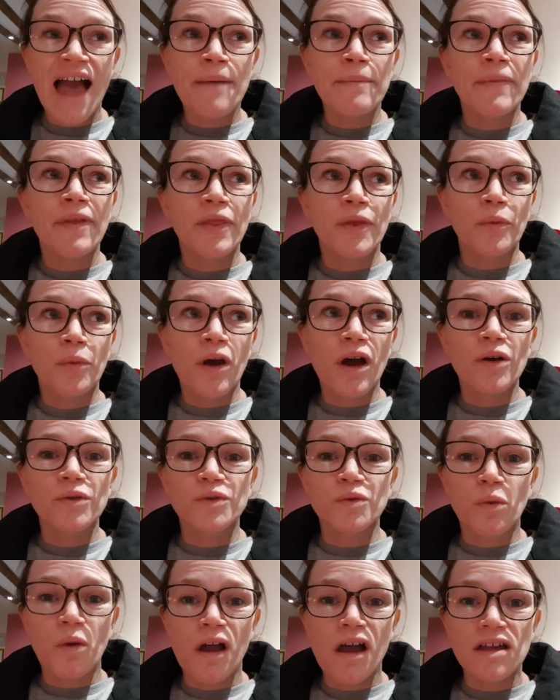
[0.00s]
am the
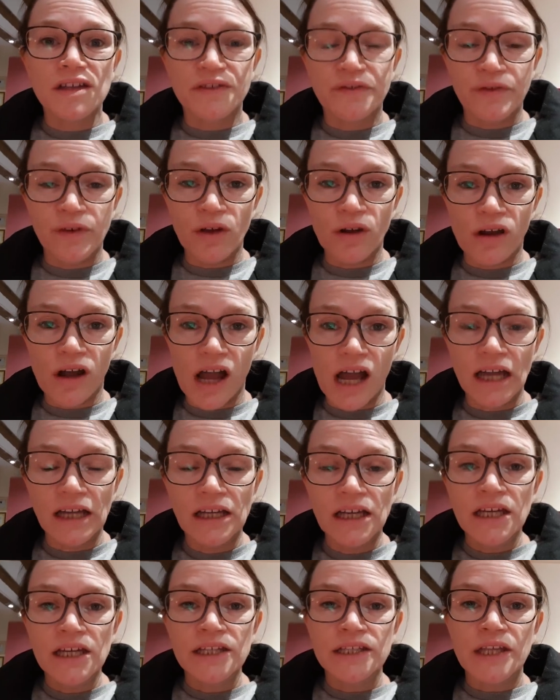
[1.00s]
world's worst vlogger.
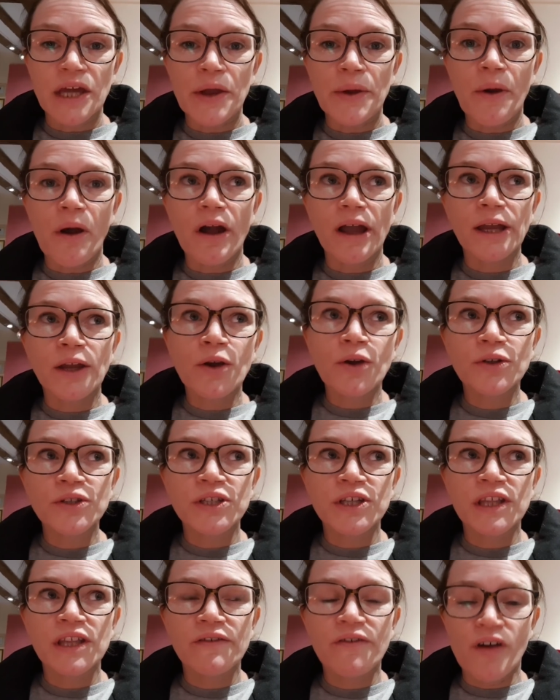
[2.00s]
So I got
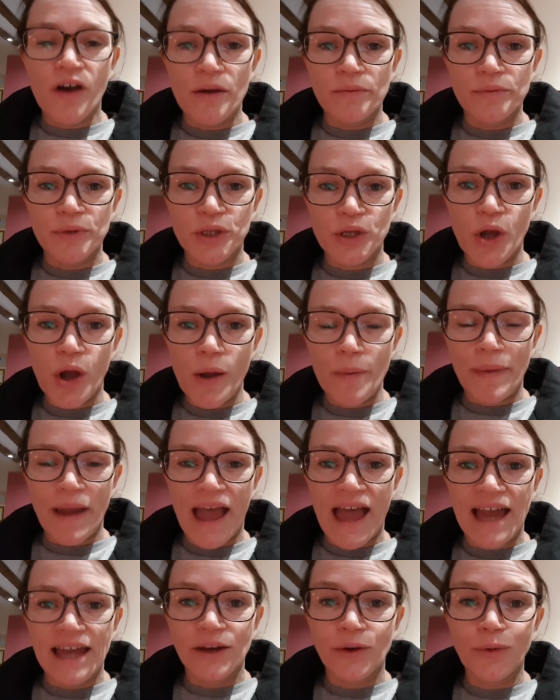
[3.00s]
to the farm shop
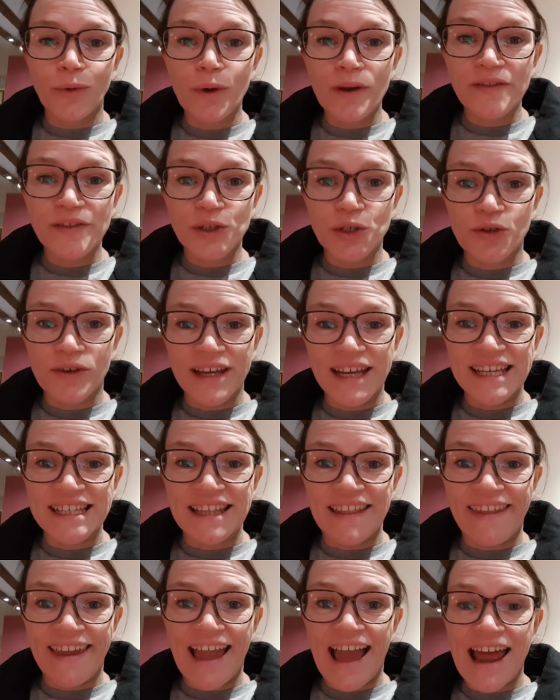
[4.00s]
and all of the trees
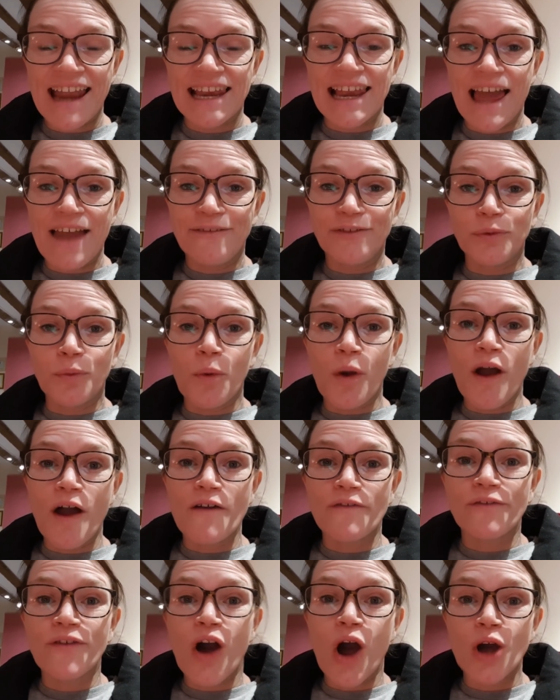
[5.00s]
that they had left were
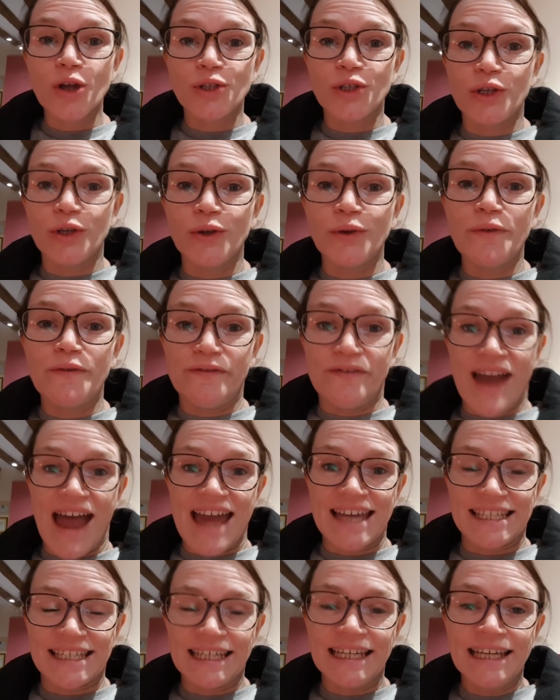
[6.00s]
far too
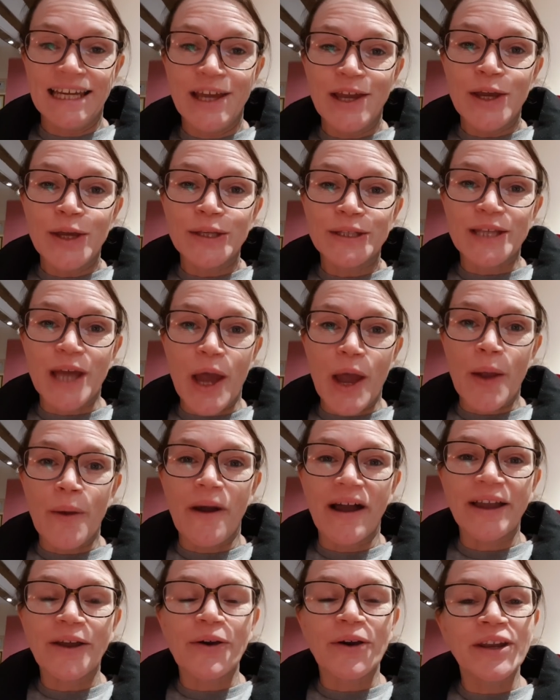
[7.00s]
fat. So
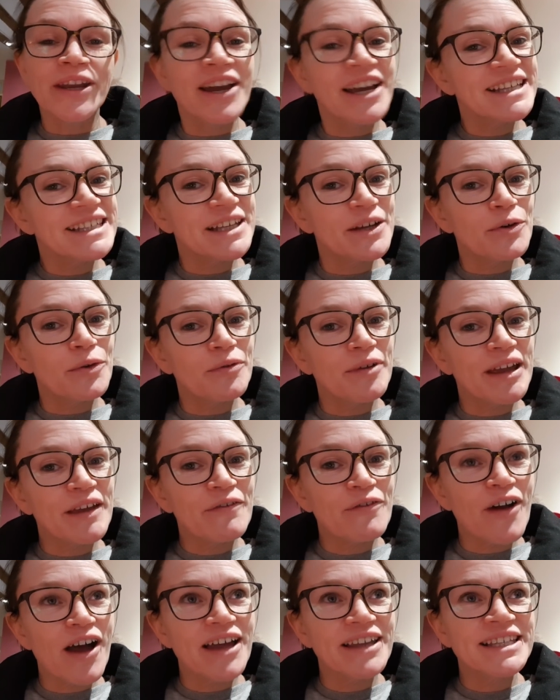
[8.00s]
I got a nice little
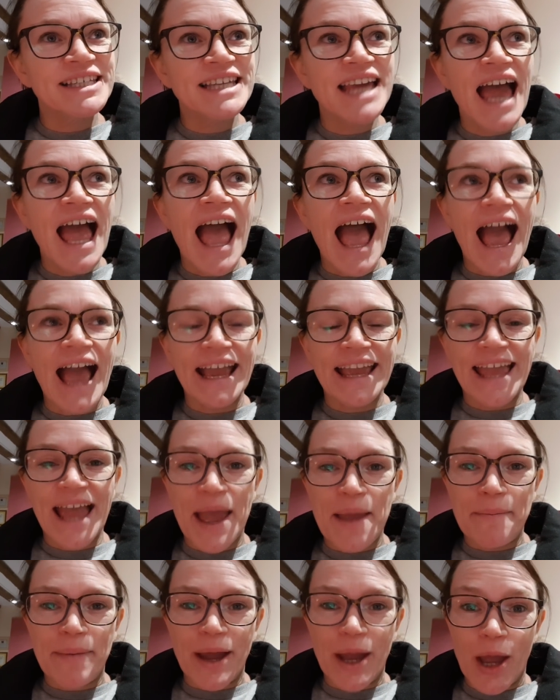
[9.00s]
refund and
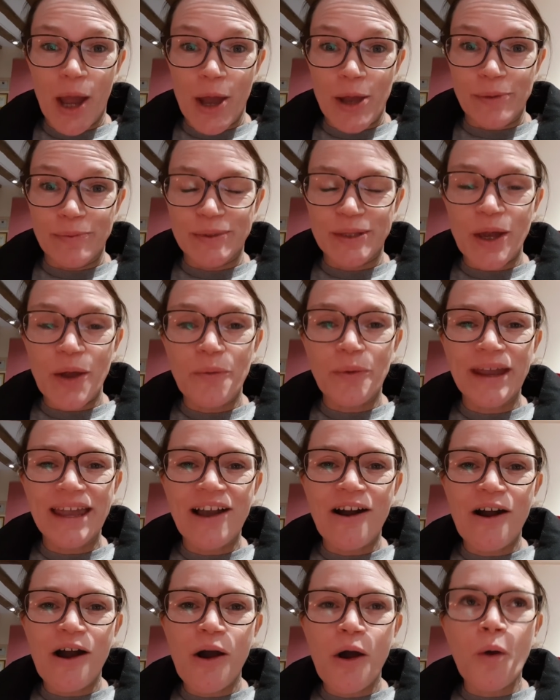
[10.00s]
came back home. So we
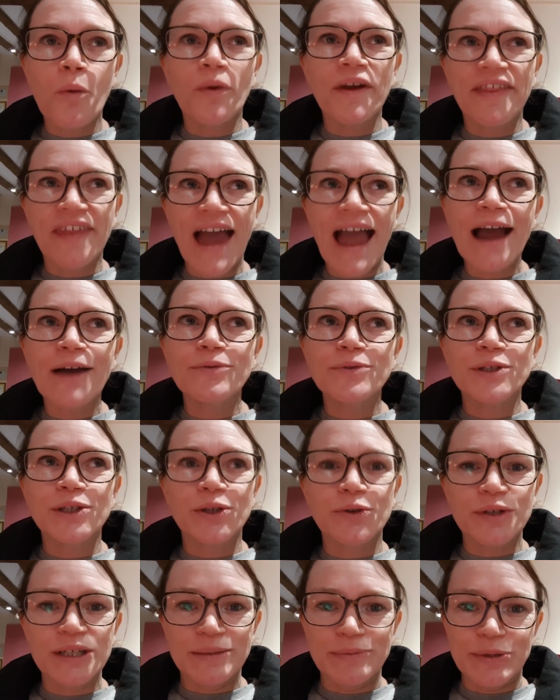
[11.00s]
are without
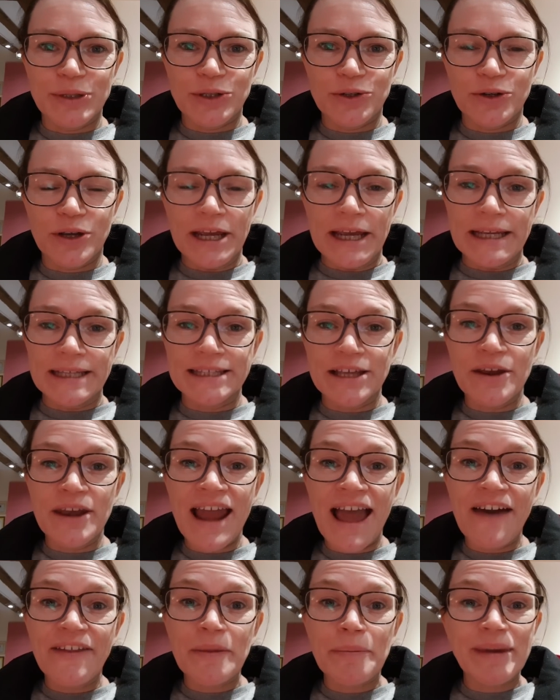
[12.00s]
Christmas trees. So
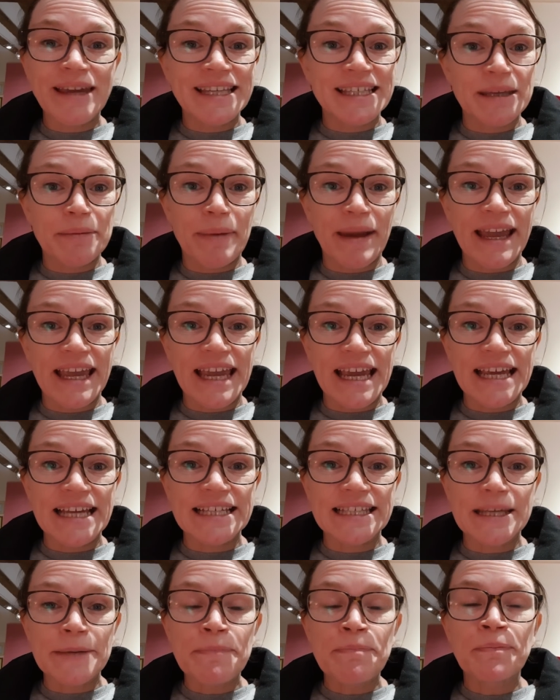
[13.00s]
now the big debate
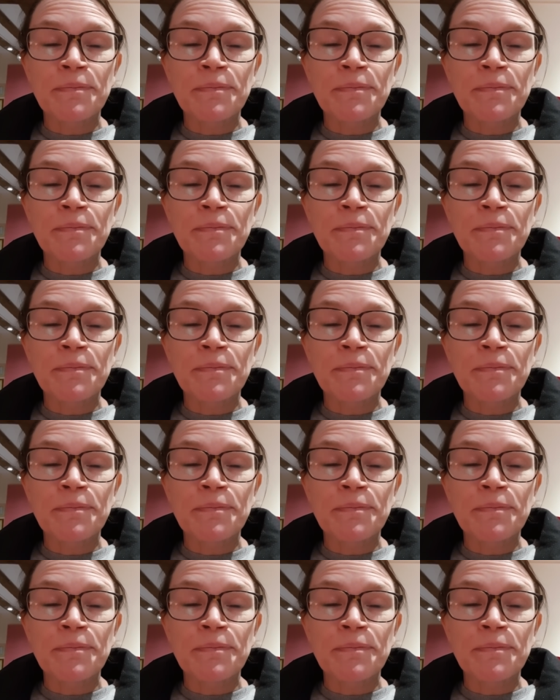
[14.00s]
is,